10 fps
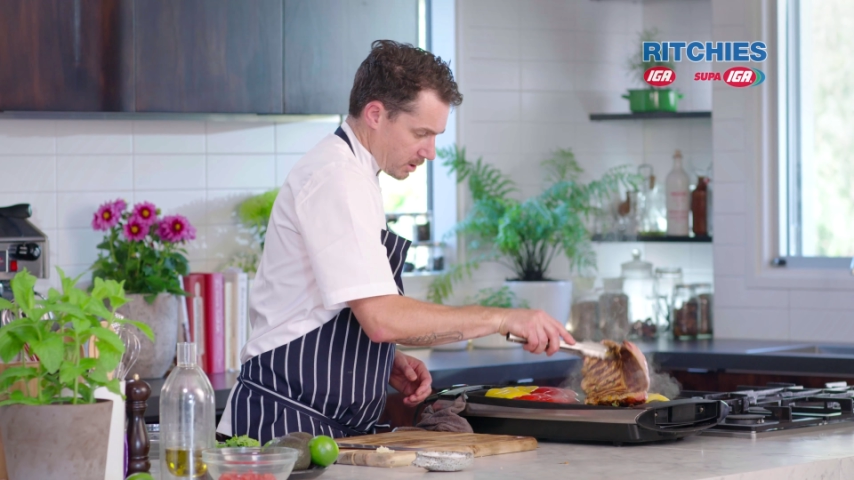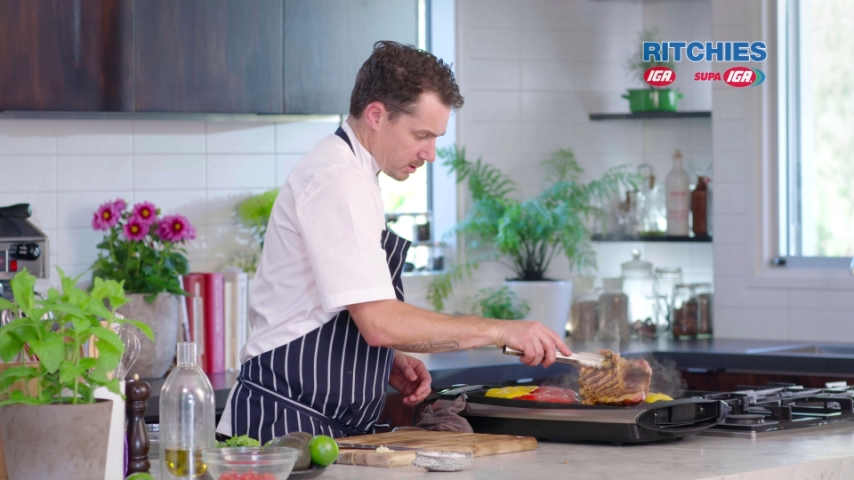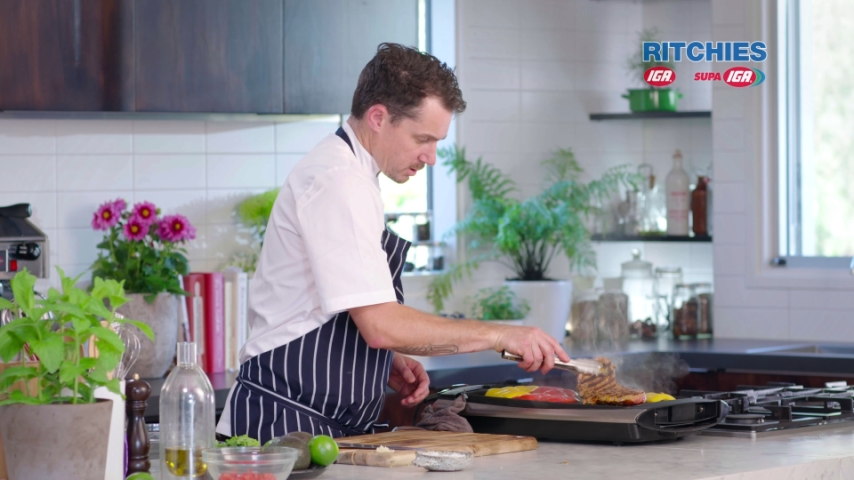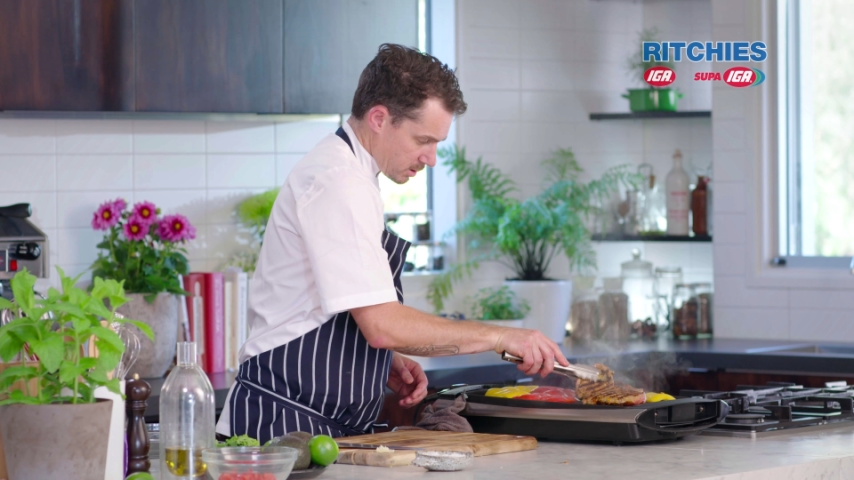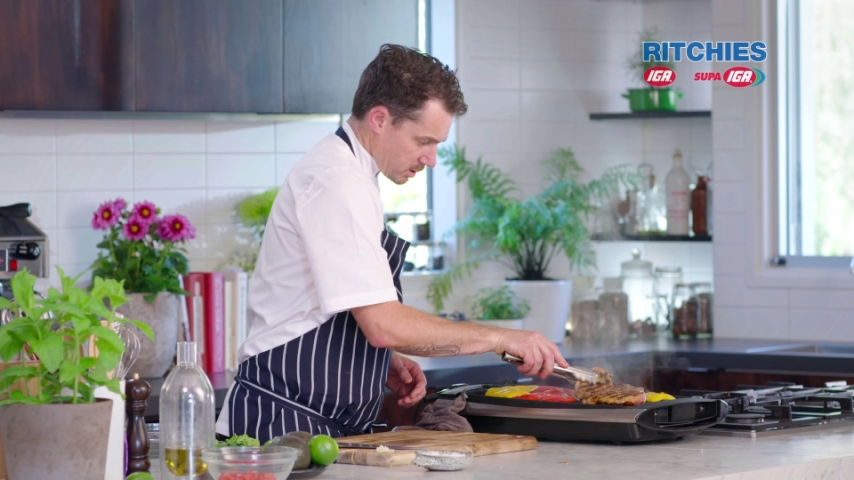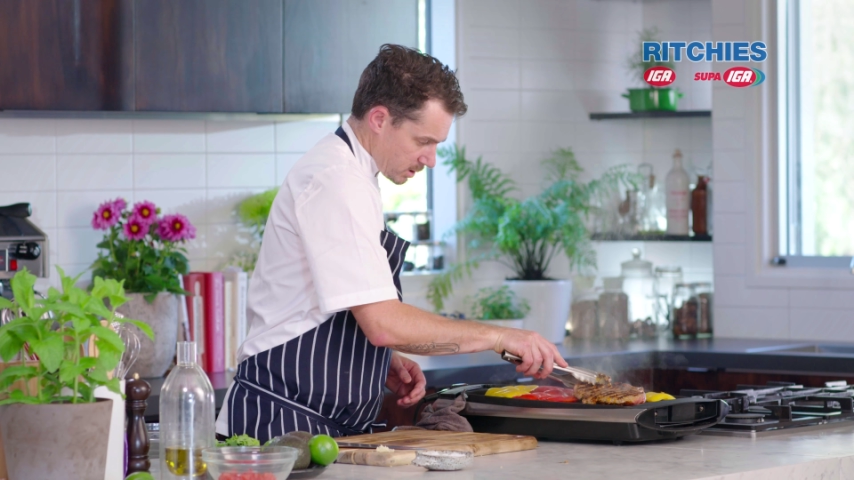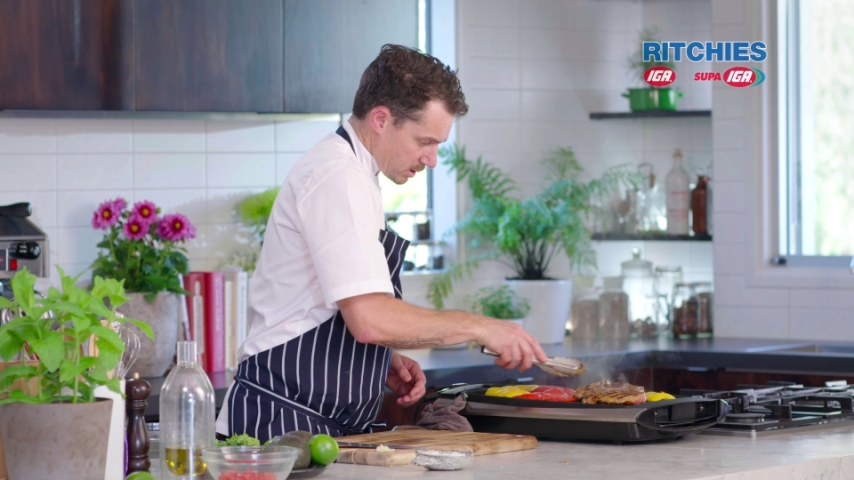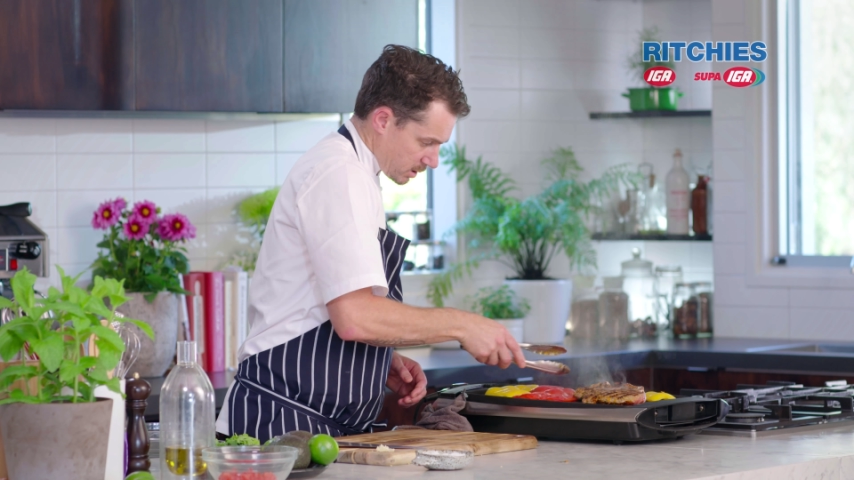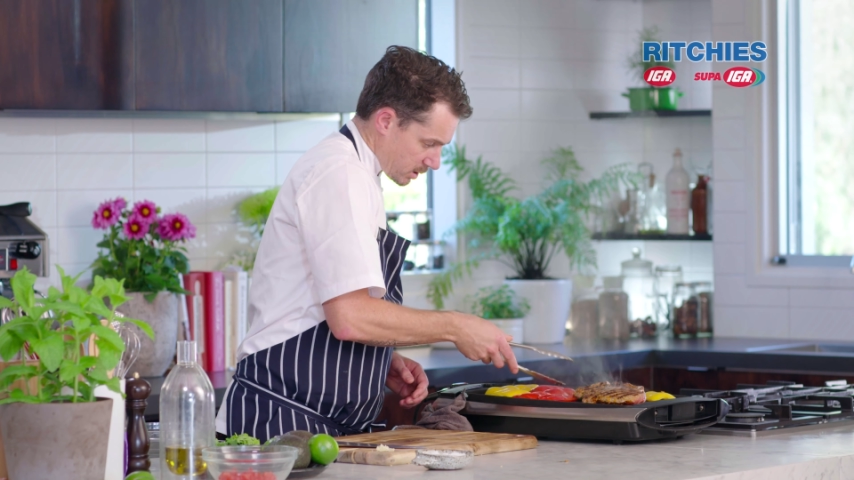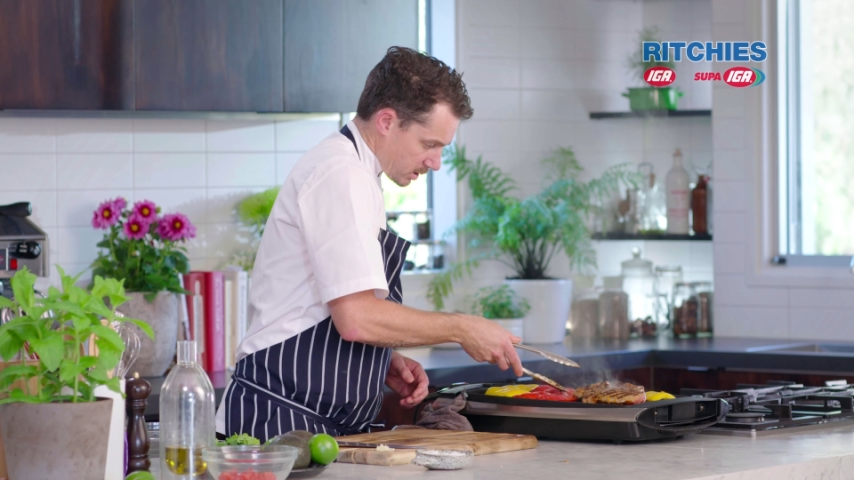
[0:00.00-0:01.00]

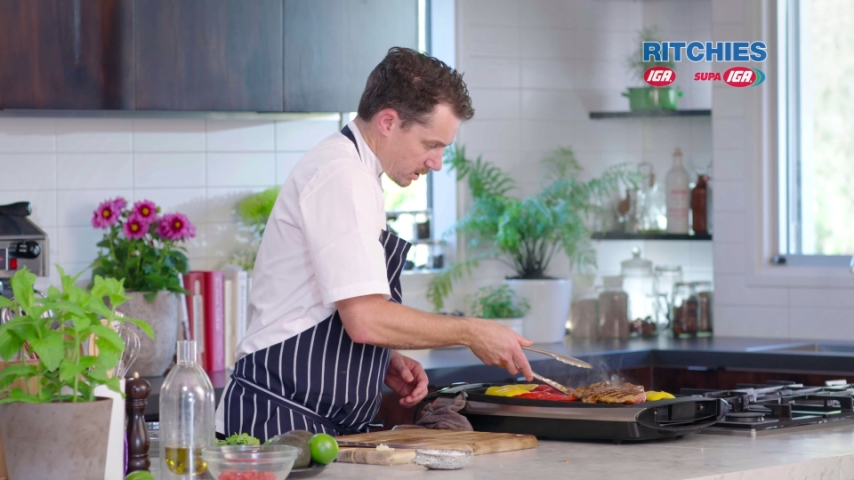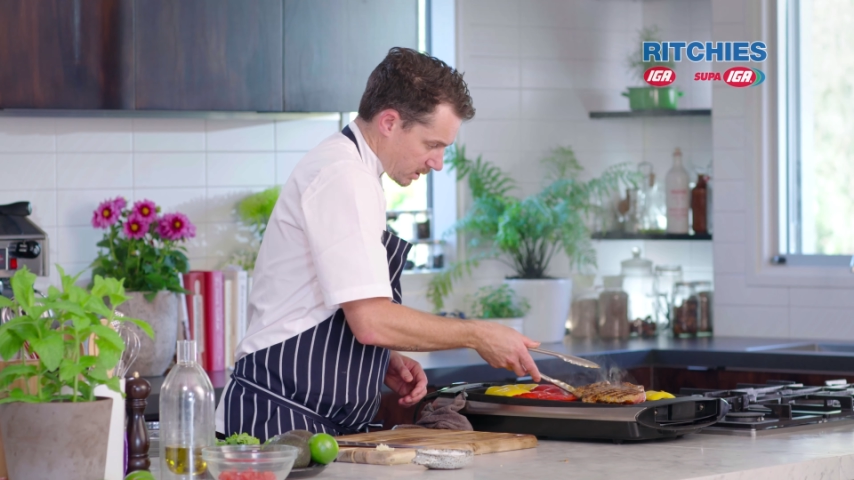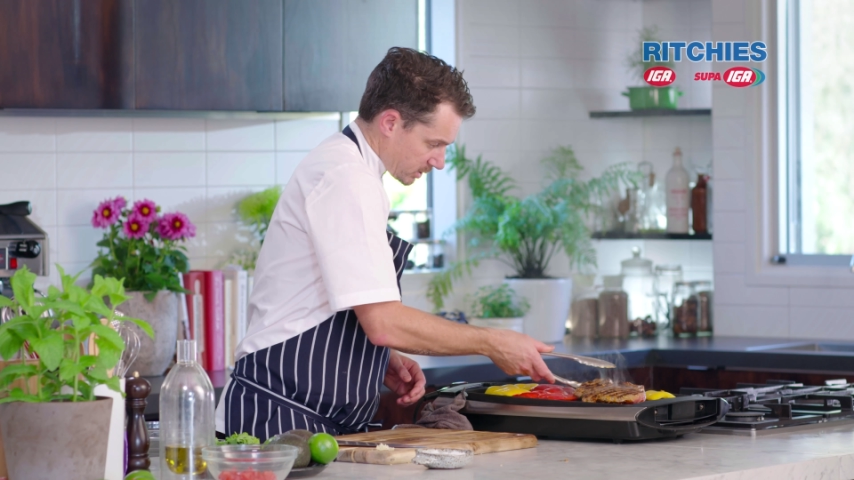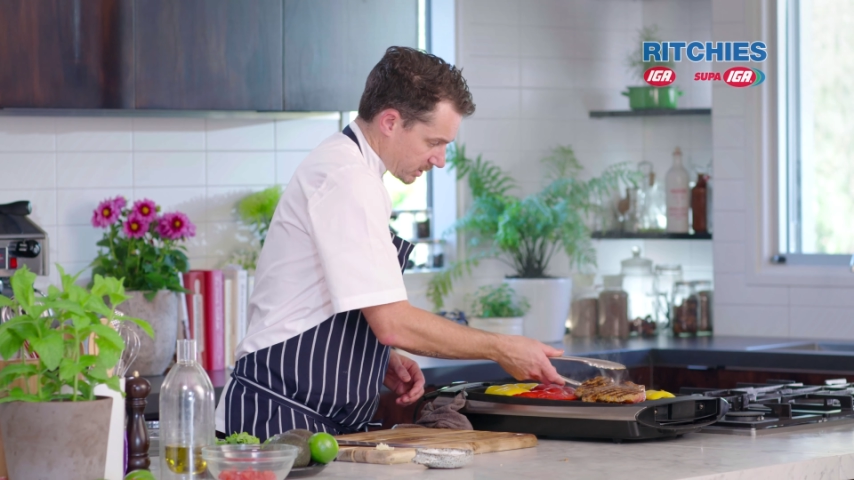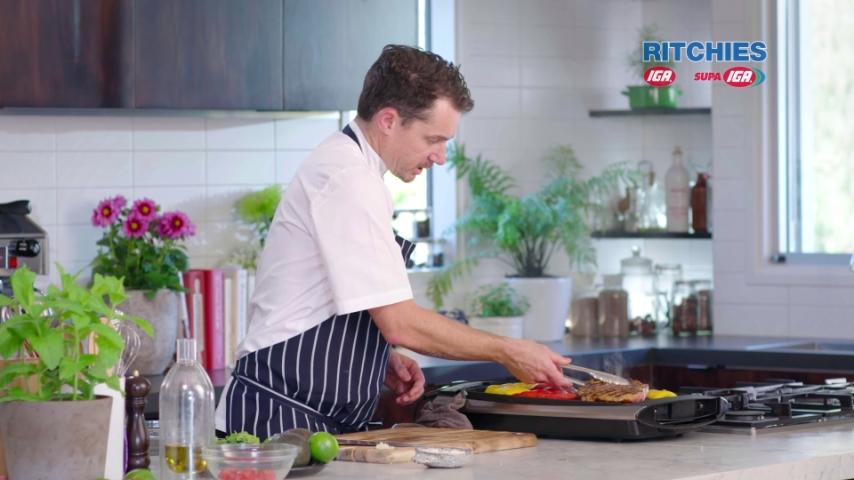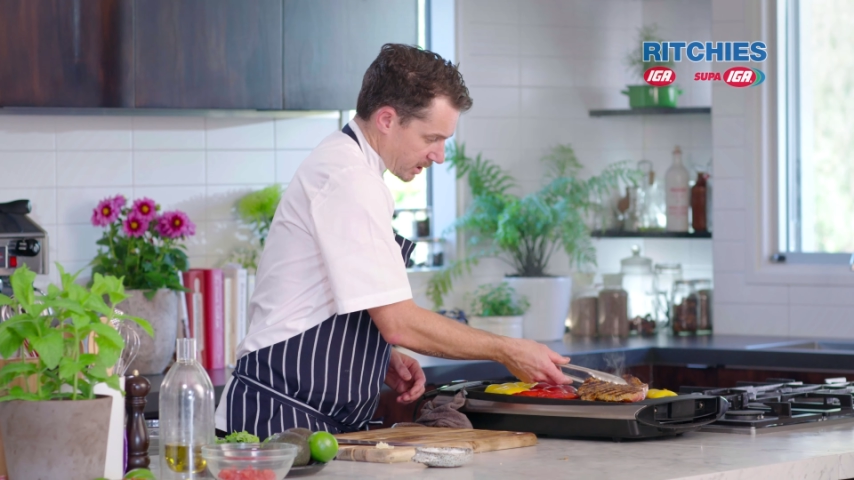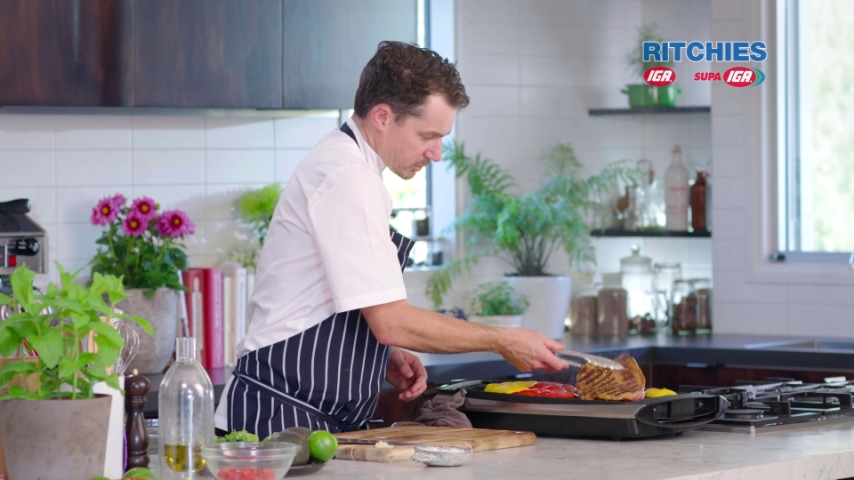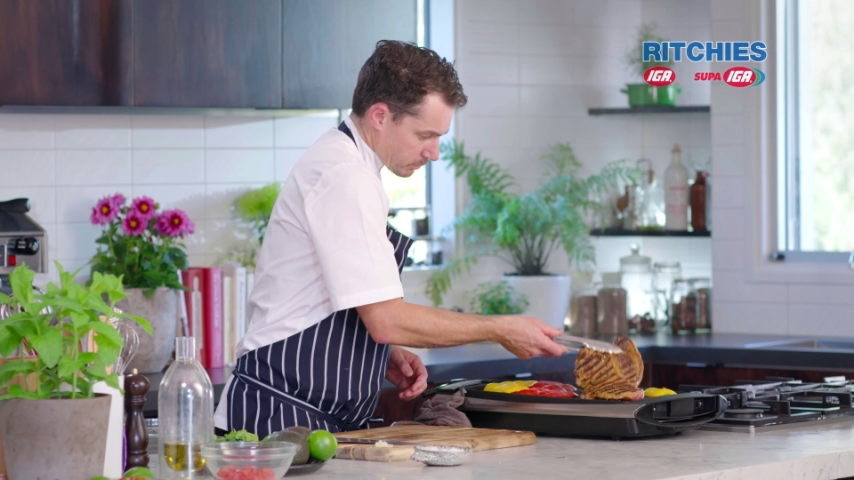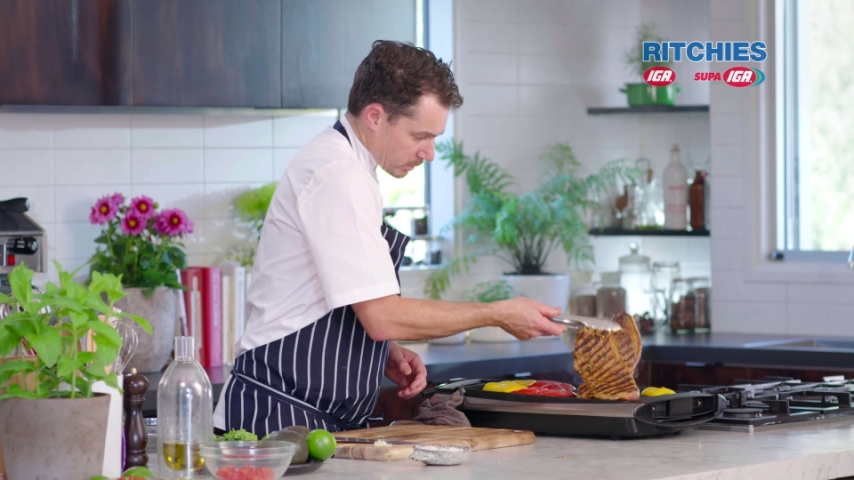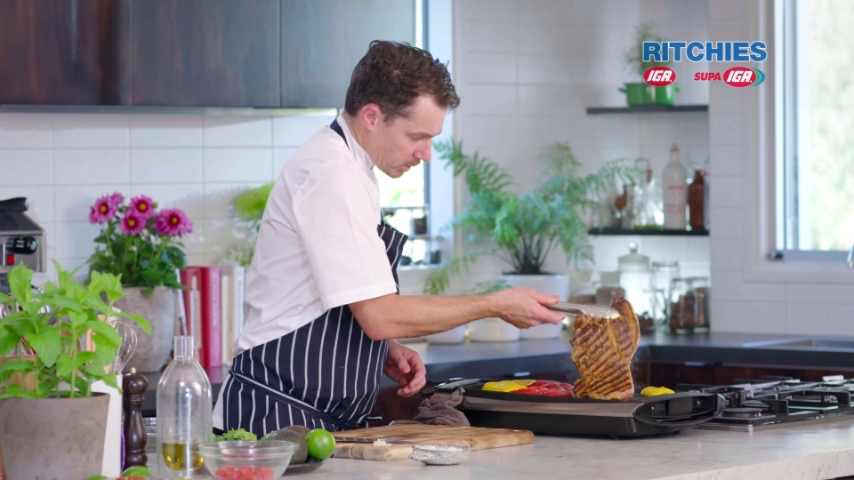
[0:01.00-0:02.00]
You can see those grill